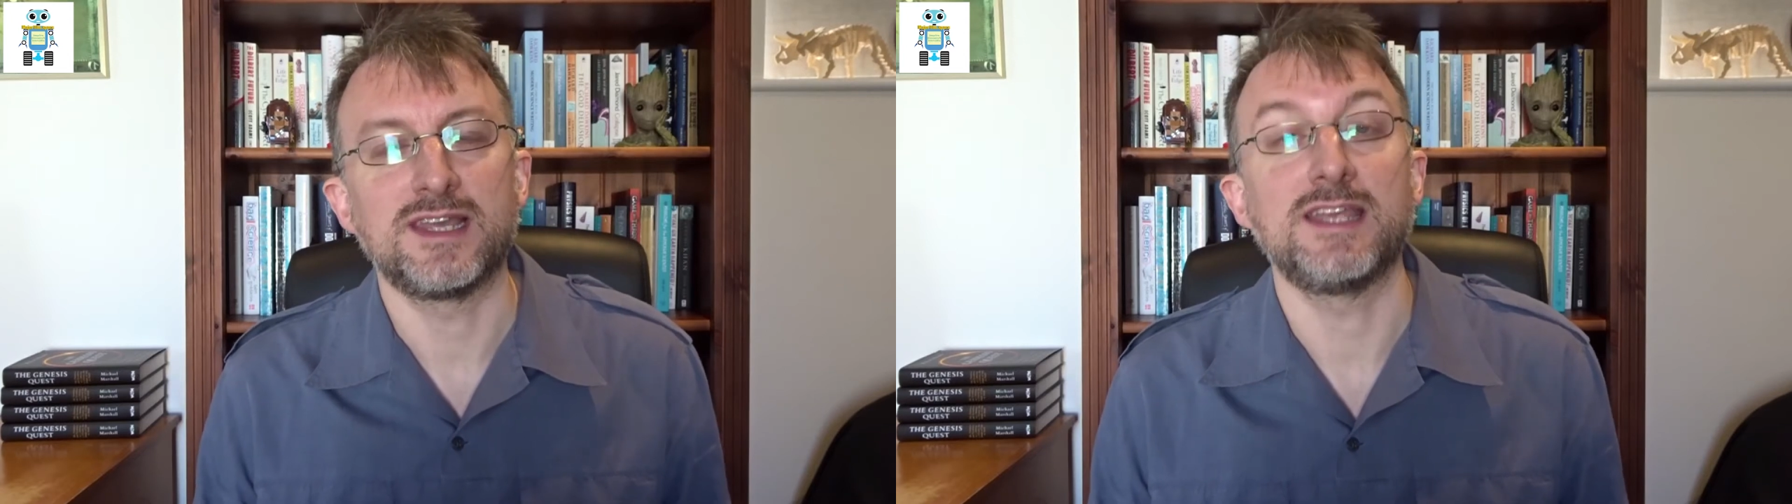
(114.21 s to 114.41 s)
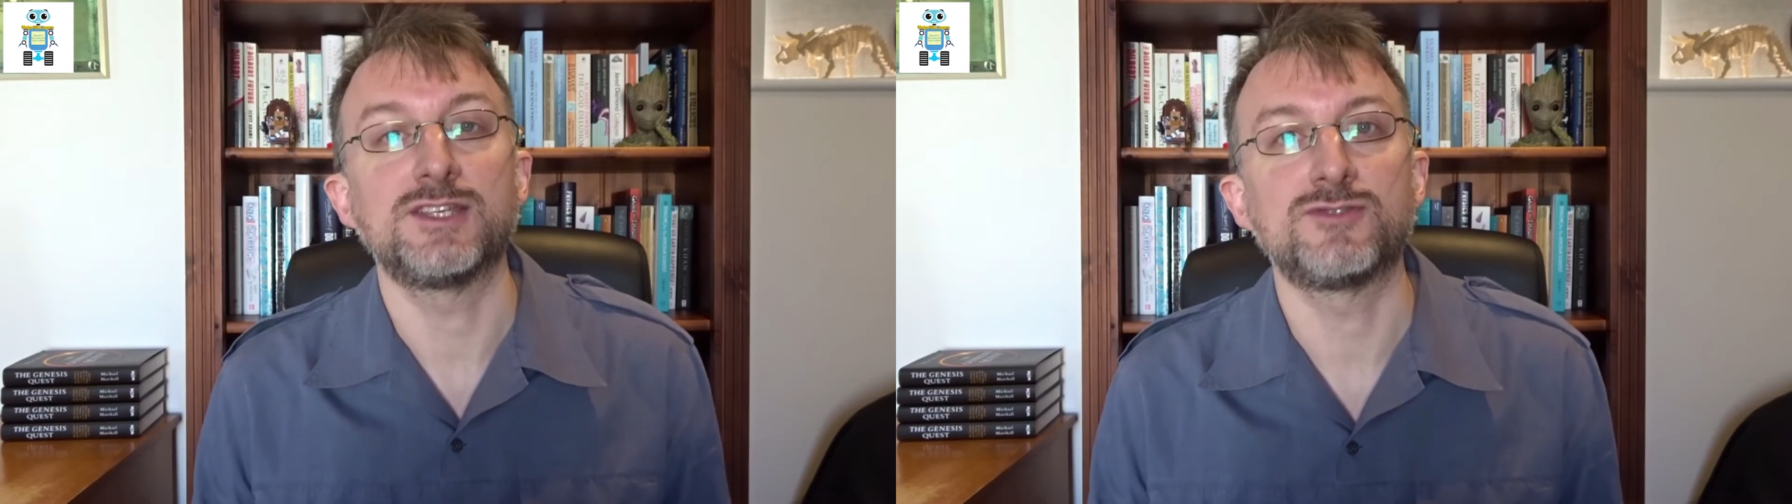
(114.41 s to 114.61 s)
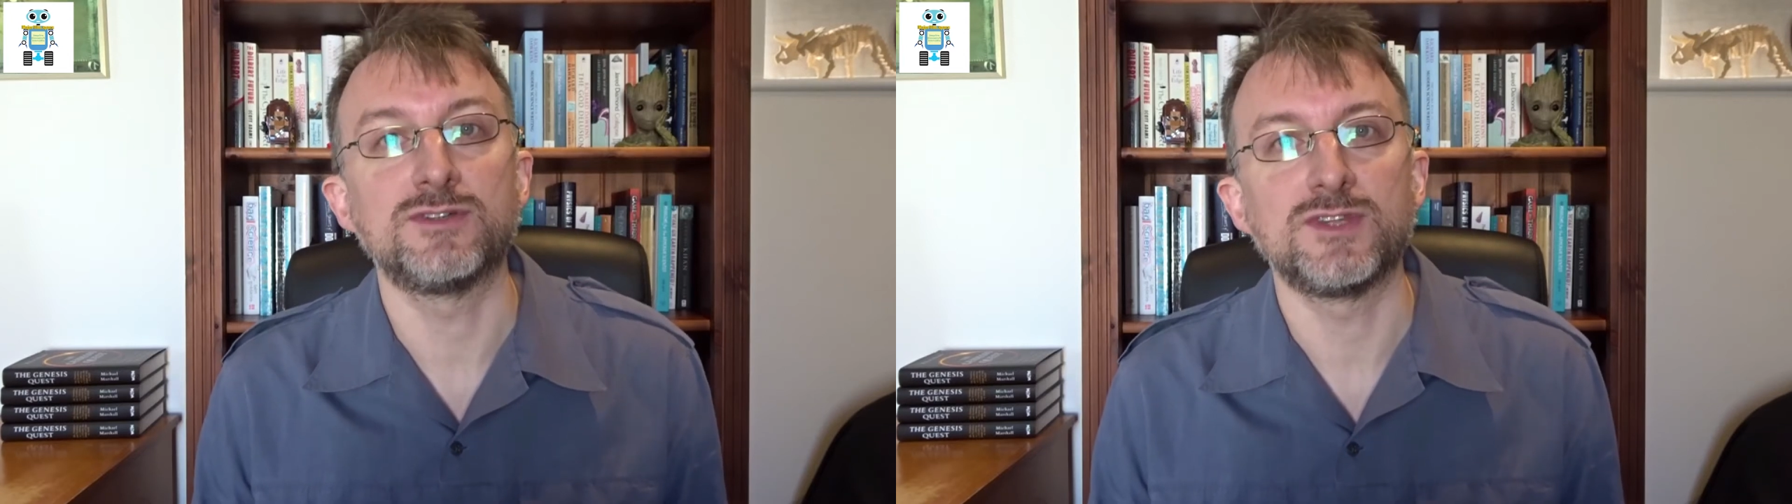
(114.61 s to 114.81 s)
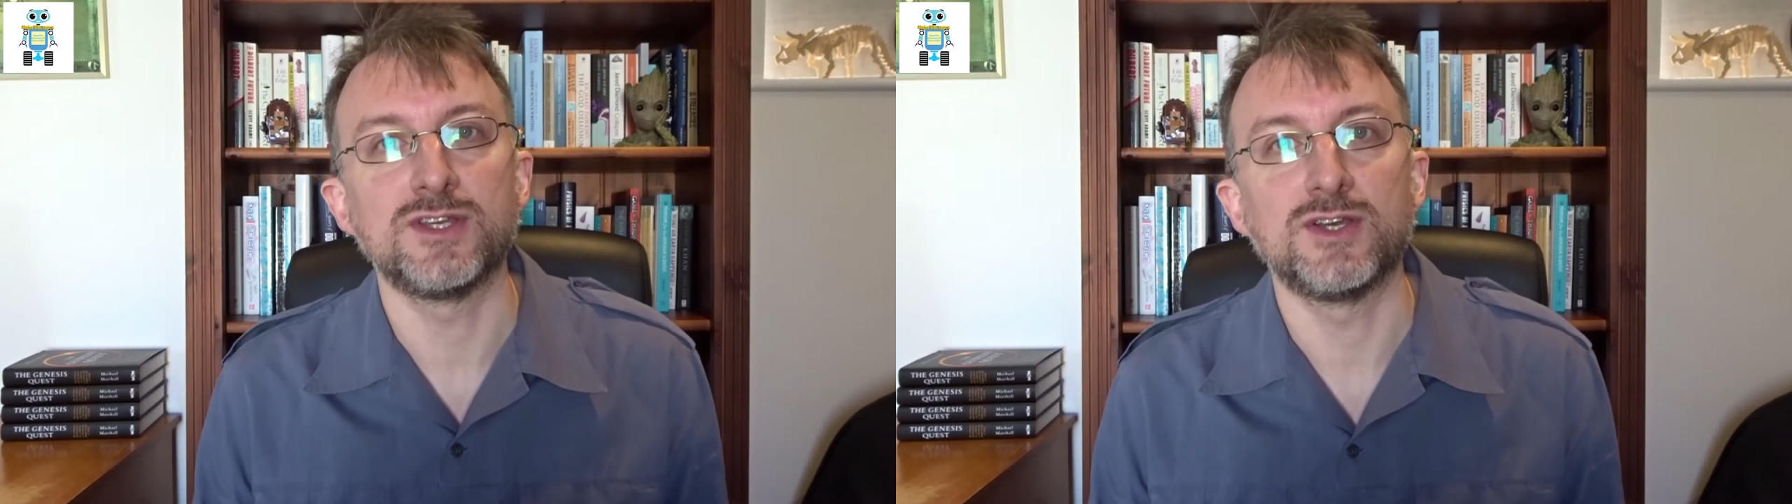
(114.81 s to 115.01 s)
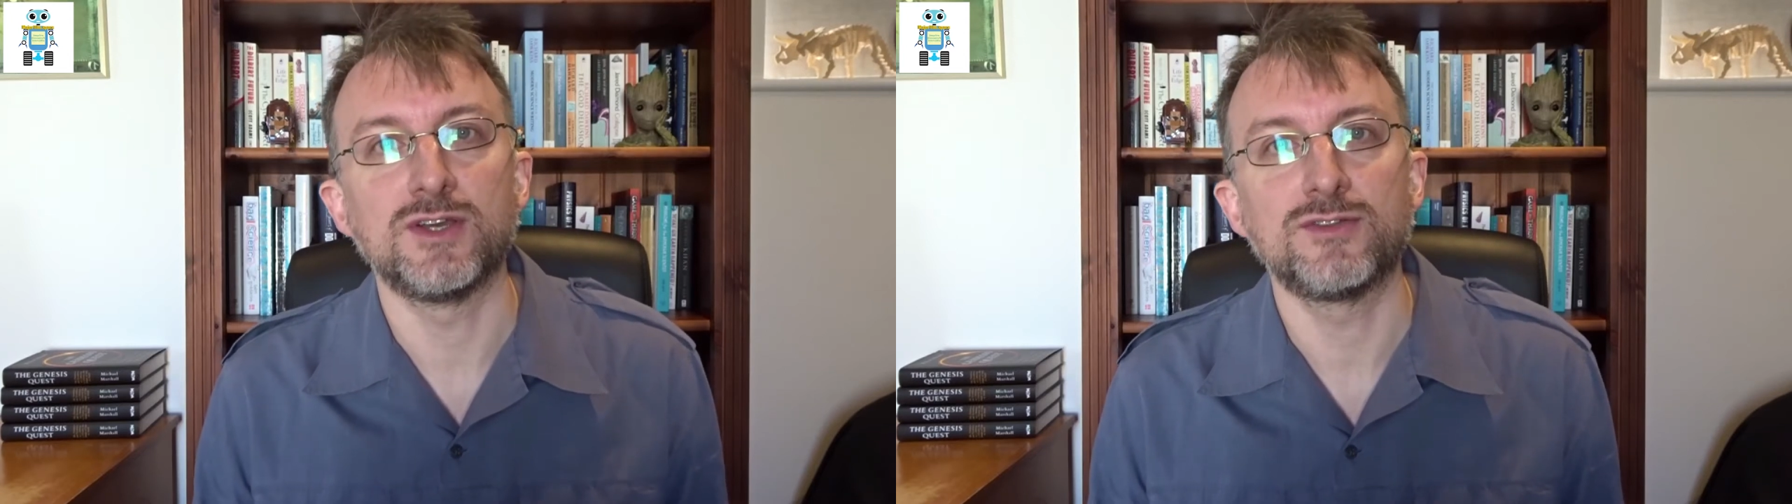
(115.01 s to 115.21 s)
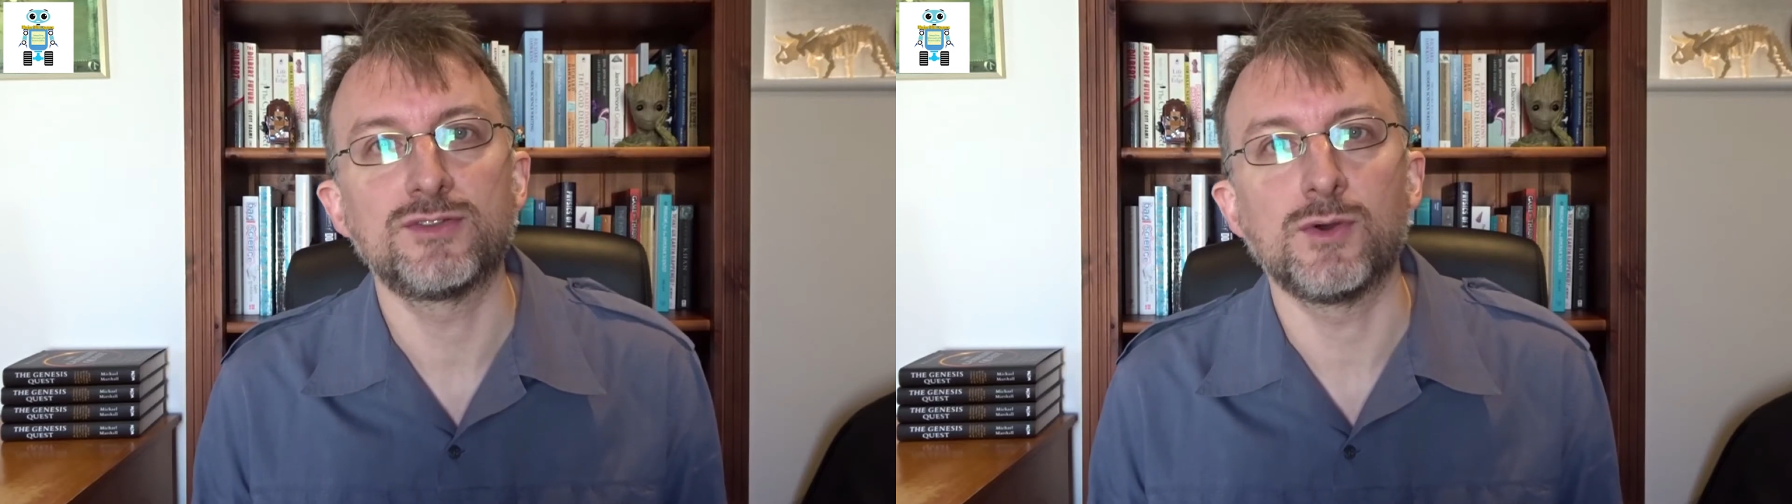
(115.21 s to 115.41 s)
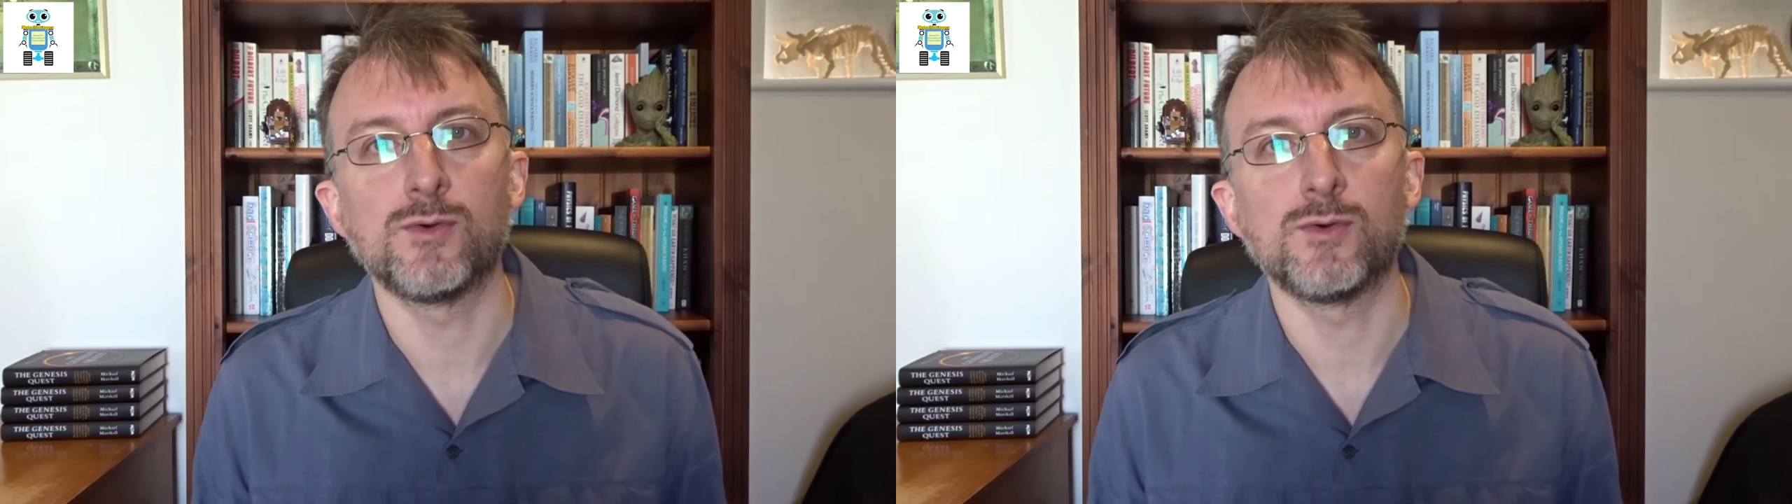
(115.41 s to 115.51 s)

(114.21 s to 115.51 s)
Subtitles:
the history of the Earth